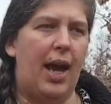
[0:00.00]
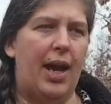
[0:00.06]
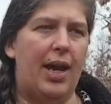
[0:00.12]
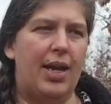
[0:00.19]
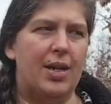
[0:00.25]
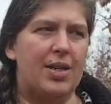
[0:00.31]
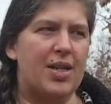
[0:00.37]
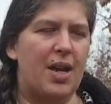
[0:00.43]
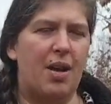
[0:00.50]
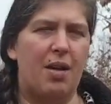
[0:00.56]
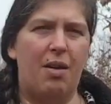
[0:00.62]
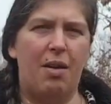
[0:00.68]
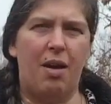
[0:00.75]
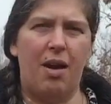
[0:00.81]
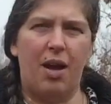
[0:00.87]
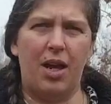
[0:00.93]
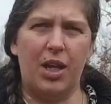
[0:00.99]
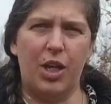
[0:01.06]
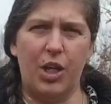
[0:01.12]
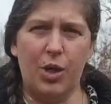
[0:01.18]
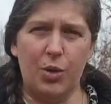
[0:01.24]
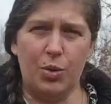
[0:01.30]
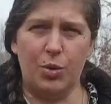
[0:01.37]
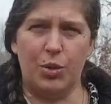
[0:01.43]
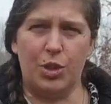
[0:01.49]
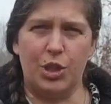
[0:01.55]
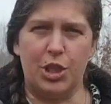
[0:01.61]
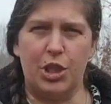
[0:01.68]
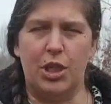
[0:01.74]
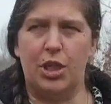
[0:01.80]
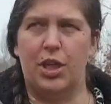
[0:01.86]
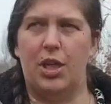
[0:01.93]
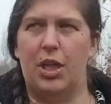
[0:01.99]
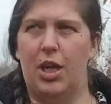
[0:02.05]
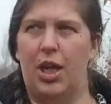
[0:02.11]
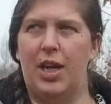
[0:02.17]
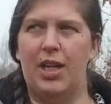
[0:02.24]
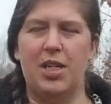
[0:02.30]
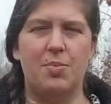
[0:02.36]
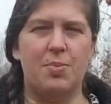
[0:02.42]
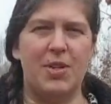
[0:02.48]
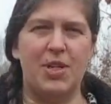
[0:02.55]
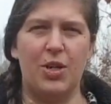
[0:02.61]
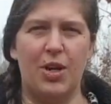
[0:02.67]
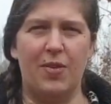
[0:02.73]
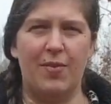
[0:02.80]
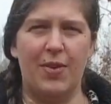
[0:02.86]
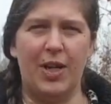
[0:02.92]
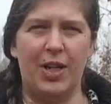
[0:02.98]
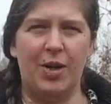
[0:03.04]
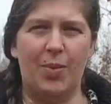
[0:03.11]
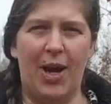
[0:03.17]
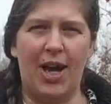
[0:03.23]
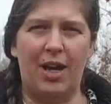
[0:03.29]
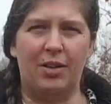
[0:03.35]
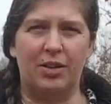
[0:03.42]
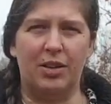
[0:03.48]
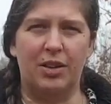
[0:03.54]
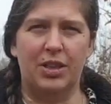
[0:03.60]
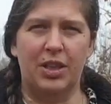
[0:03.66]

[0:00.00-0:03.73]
and it's huge and it's been doing really well,